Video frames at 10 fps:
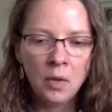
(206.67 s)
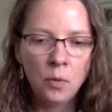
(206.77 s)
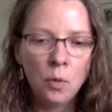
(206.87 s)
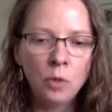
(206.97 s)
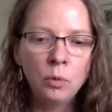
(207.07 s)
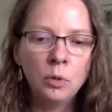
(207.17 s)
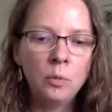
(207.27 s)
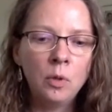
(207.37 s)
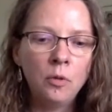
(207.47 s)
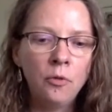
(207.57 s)
what
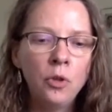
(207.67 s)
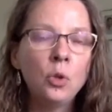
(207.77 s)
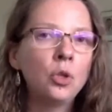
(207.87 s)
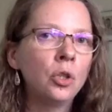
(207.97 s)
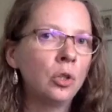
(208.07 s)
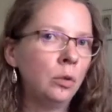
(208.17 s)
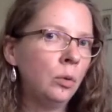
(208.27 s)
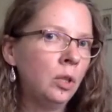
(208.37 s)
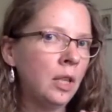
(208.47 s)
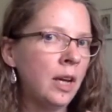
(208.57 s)
would fusion
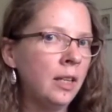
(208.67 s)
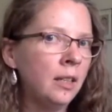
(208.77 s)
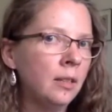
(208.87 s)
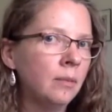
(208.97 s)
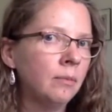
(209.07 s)
look like?